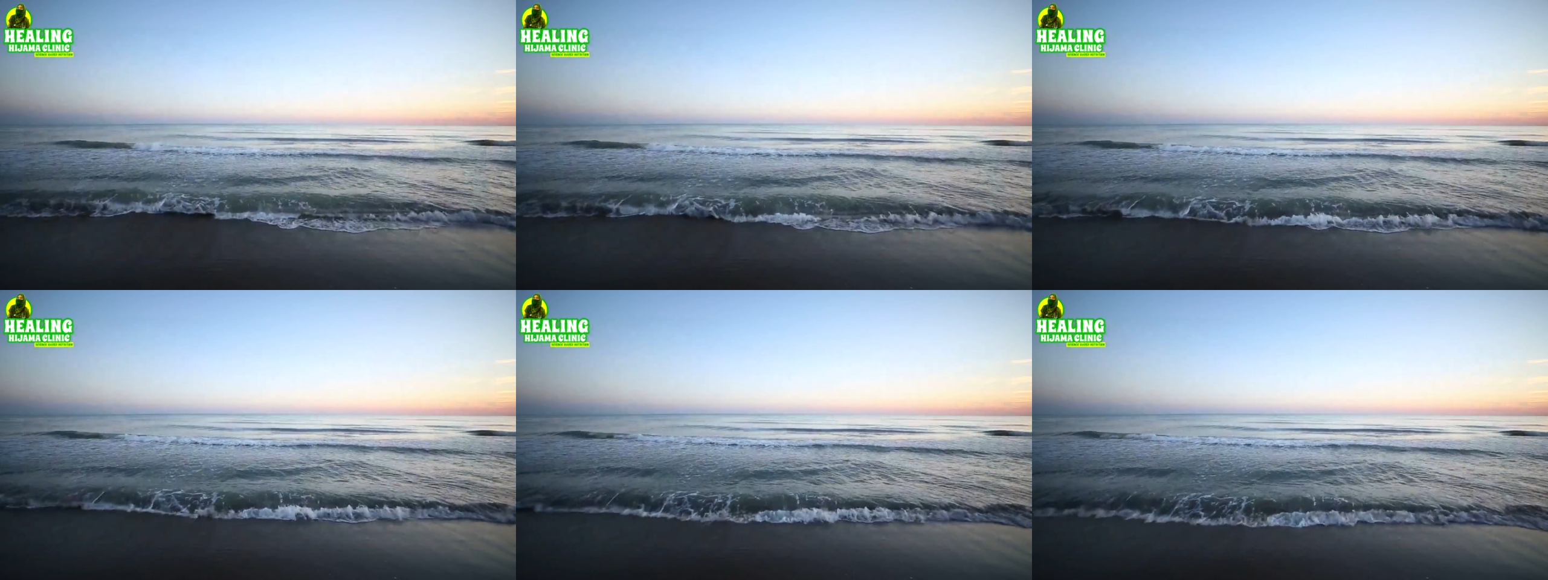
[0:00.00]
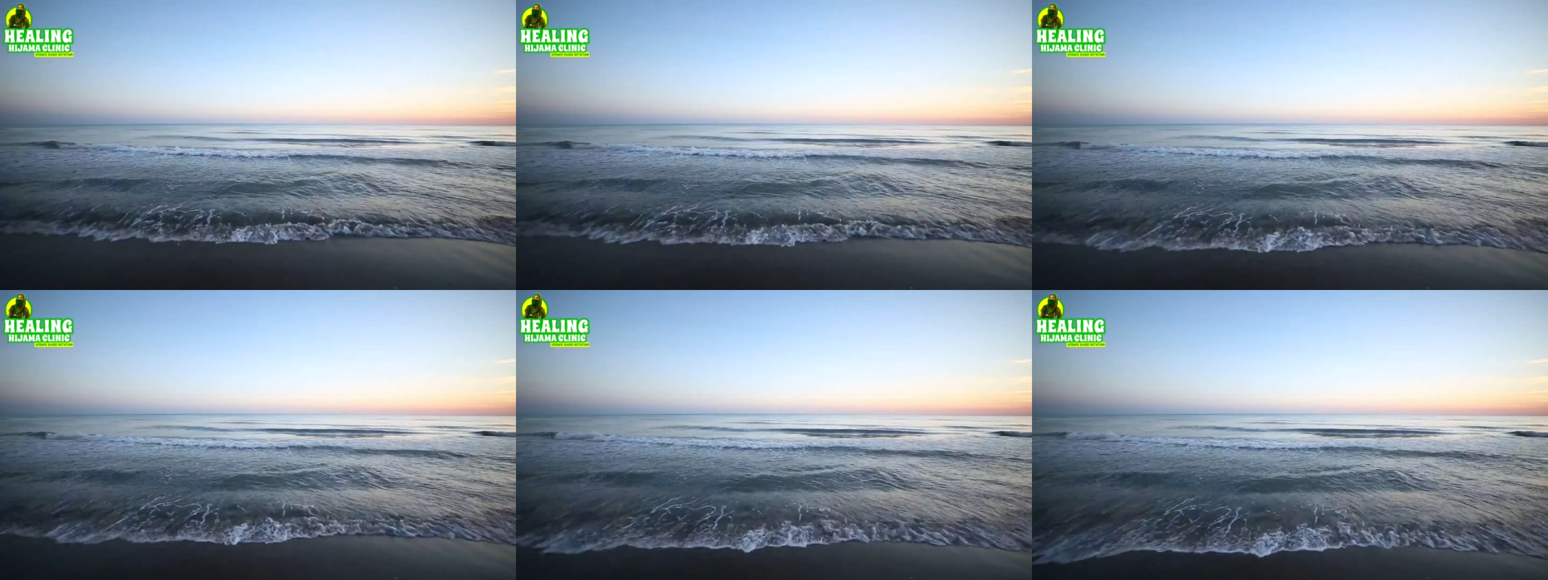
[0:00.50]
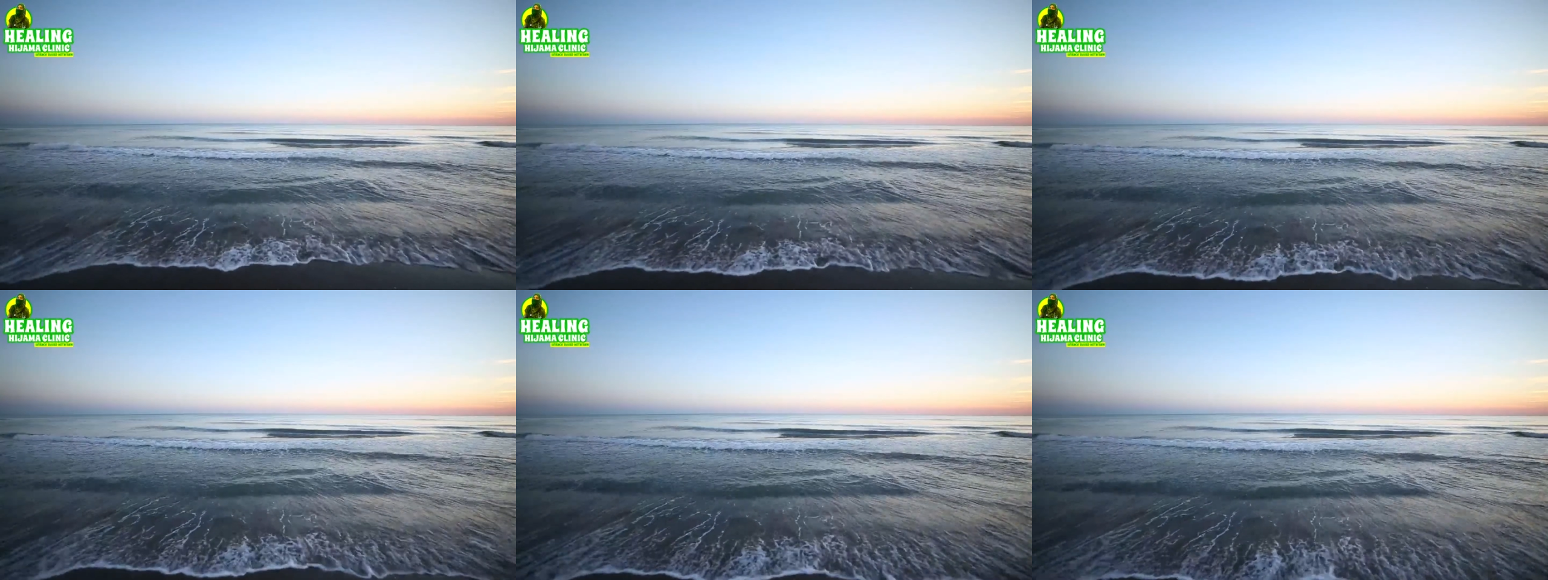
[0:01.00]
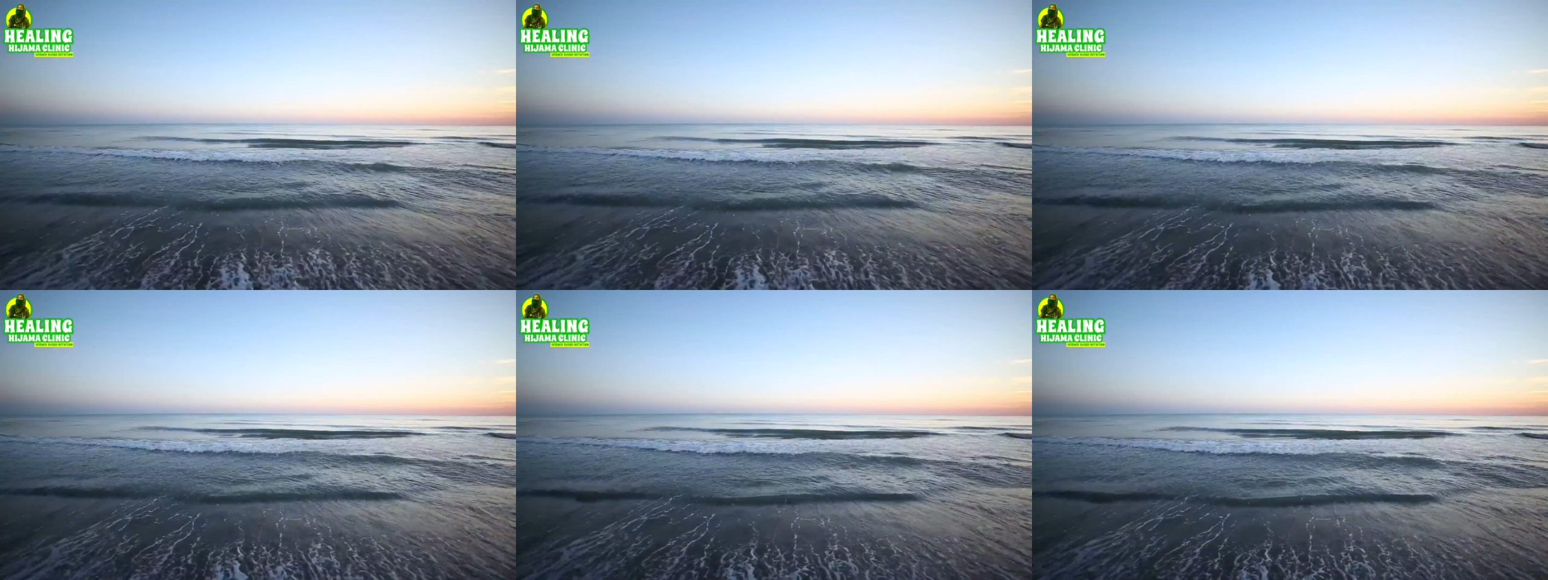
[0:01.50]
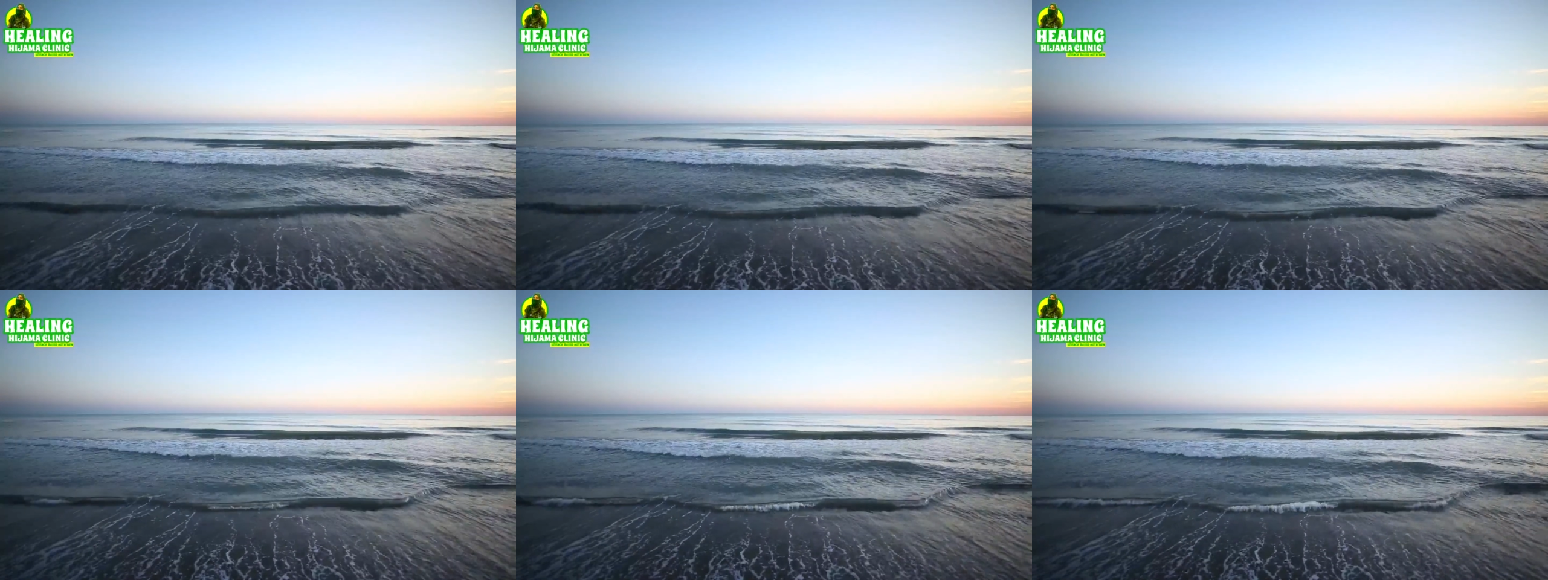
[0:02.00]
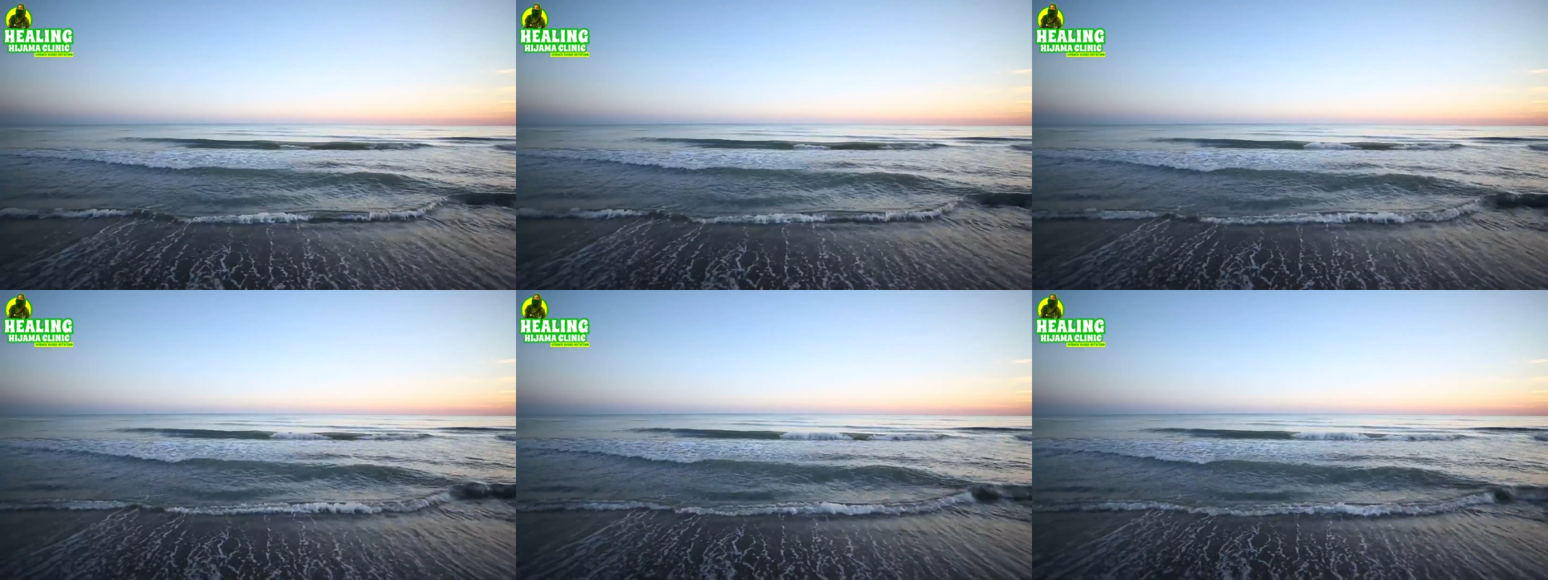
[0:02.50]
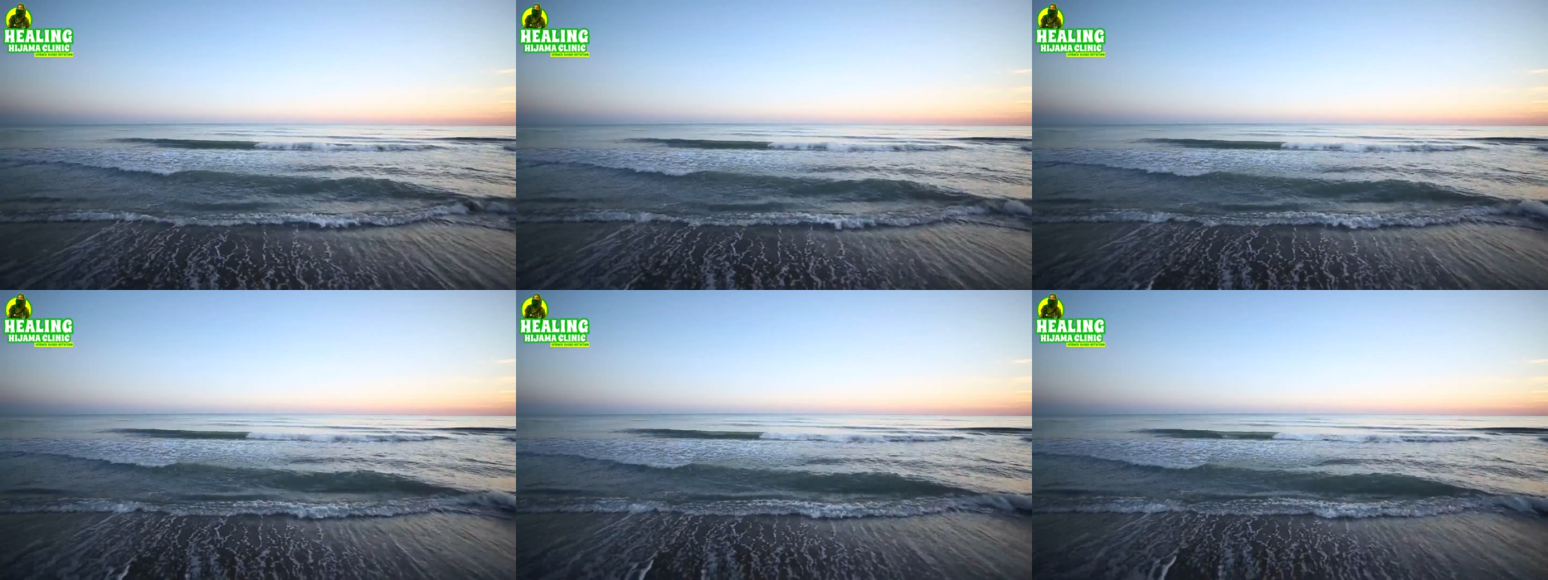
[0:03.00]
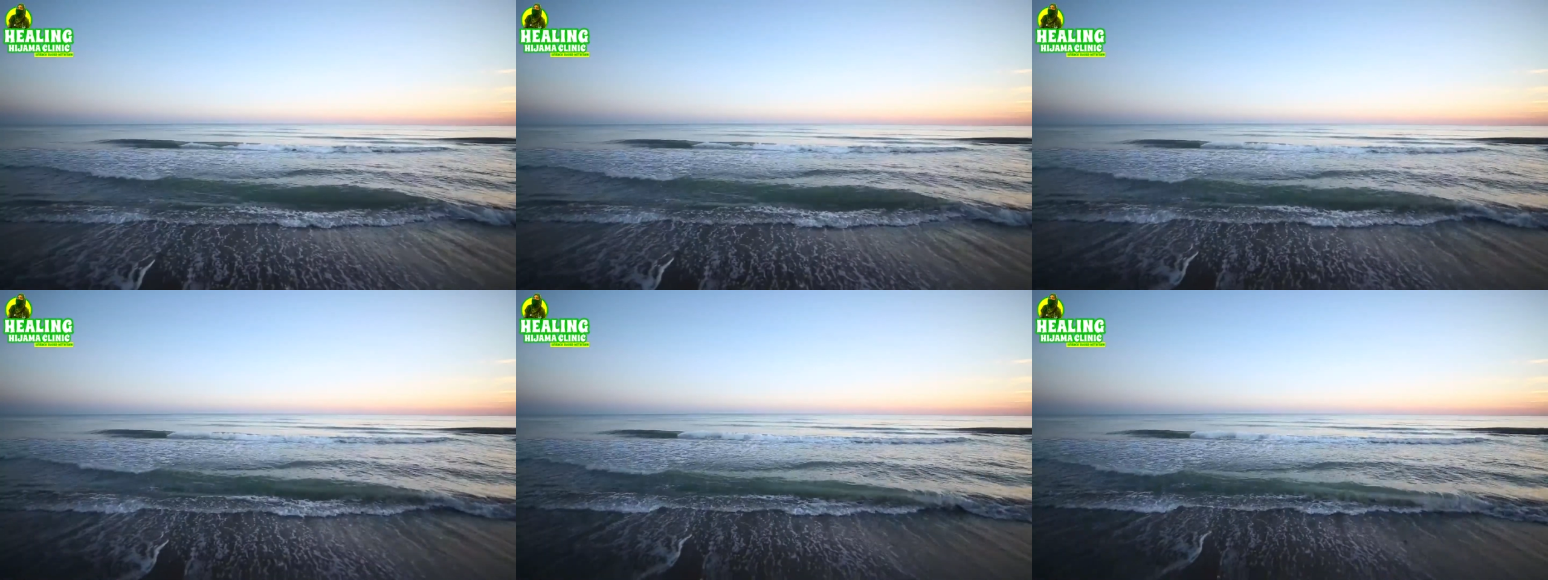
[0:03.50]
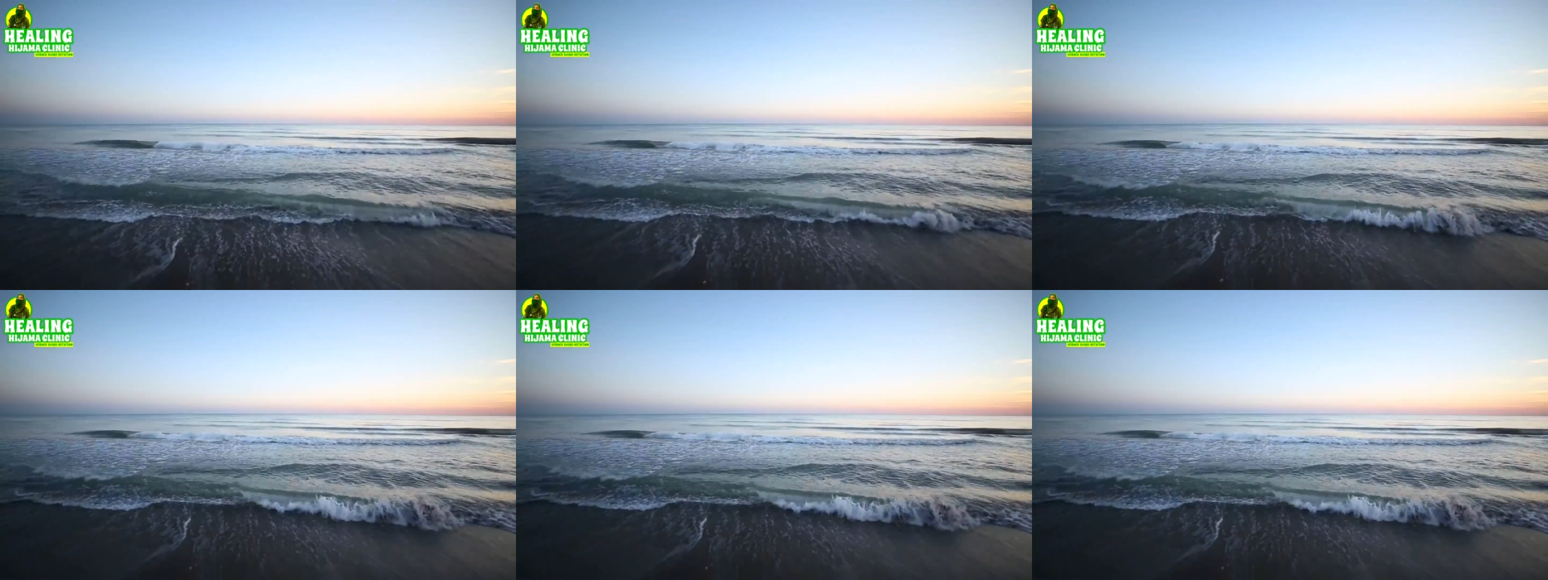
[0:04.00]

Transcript: (no speaker visible)